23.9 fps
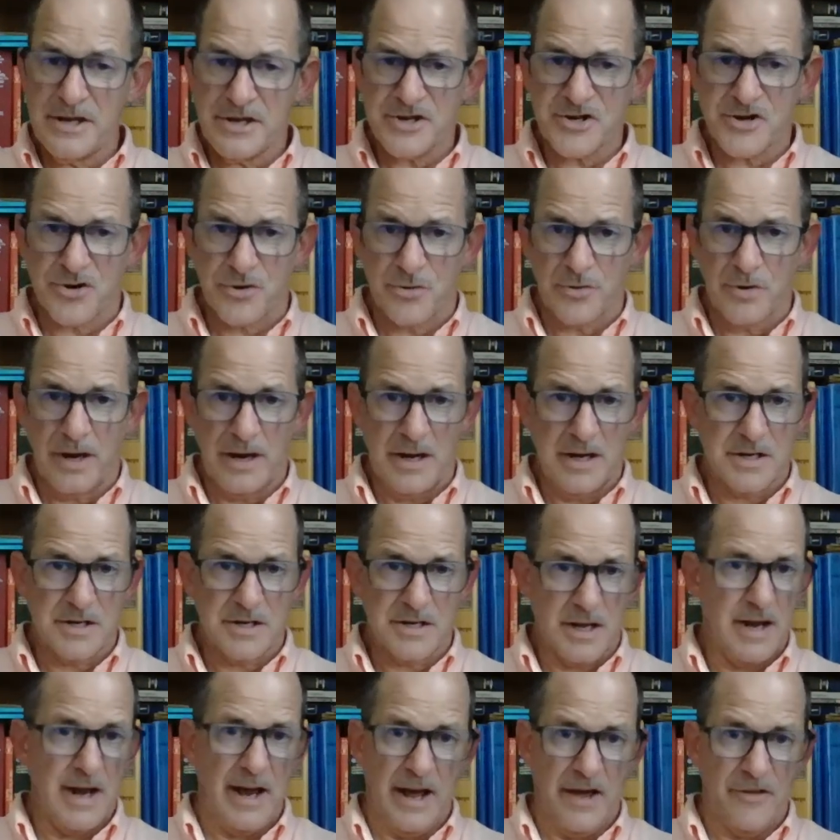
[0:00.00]
a
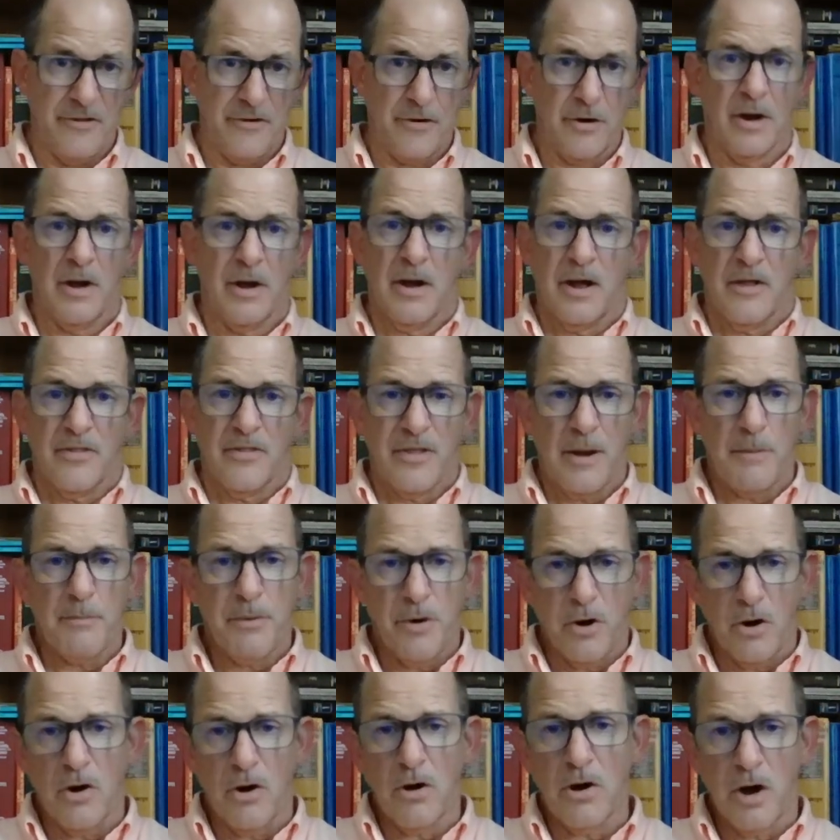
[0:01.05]
history together
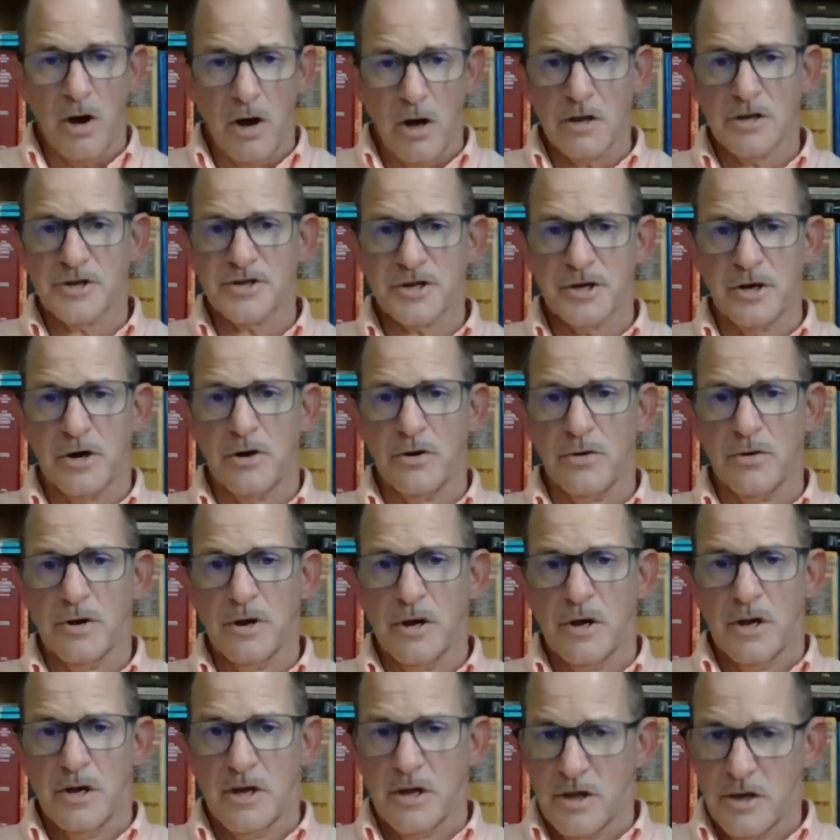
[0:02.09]
that Paul
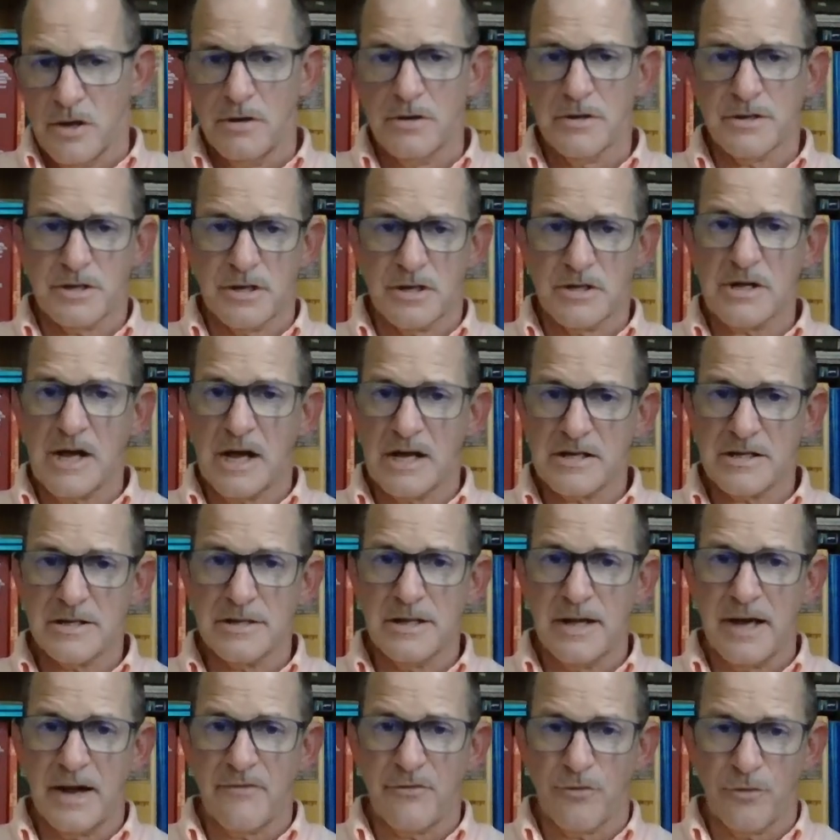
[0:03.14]
also uses
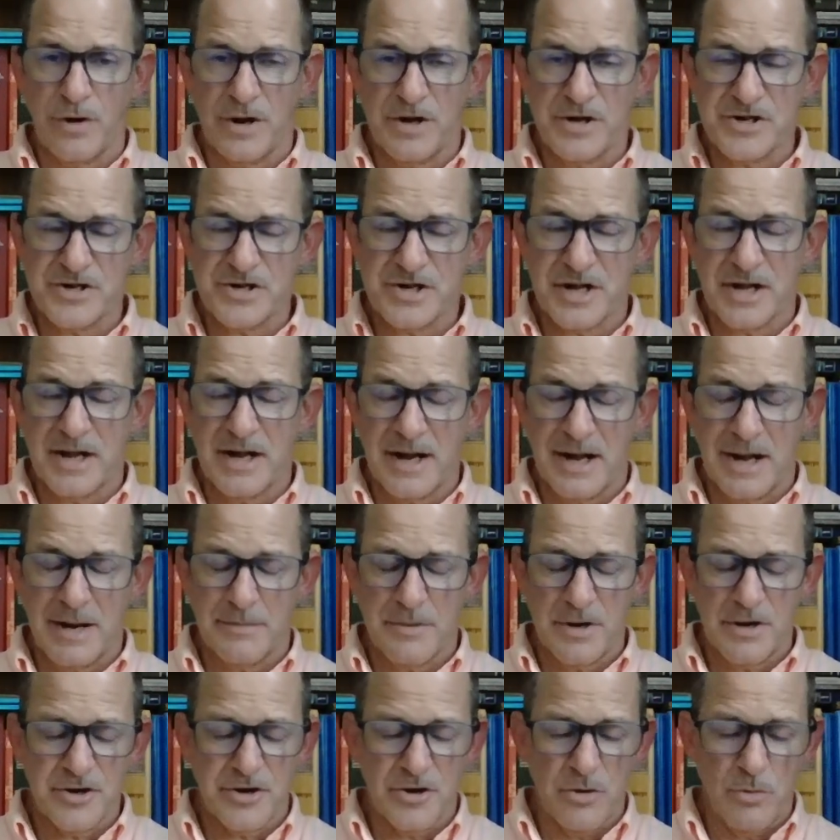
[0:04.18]
as leverage to get
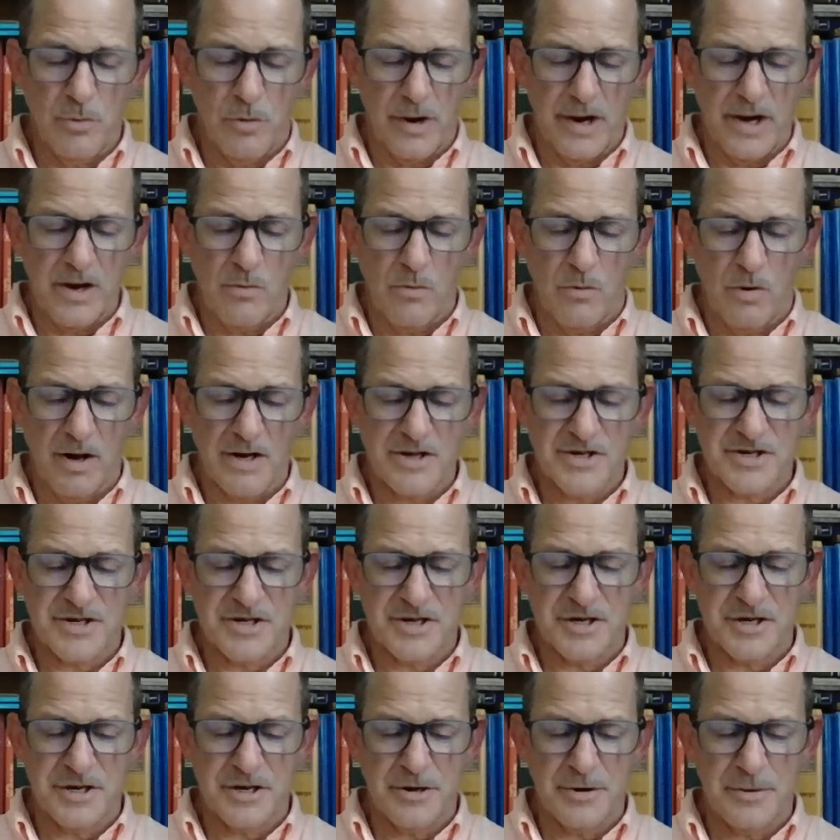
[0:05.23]
him to do what he
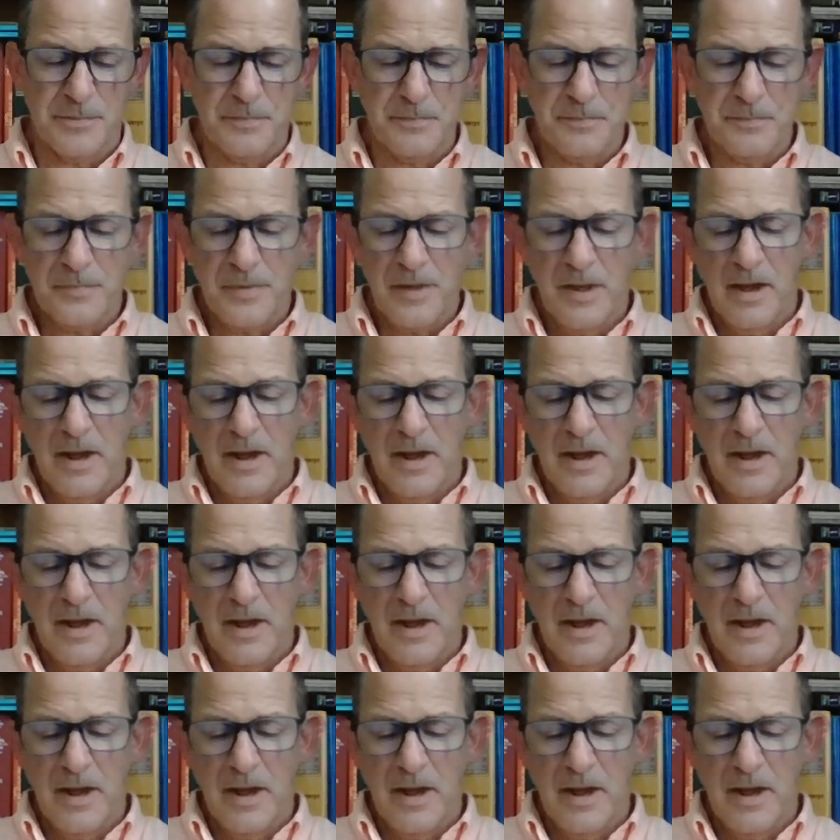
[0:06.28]
wants to do.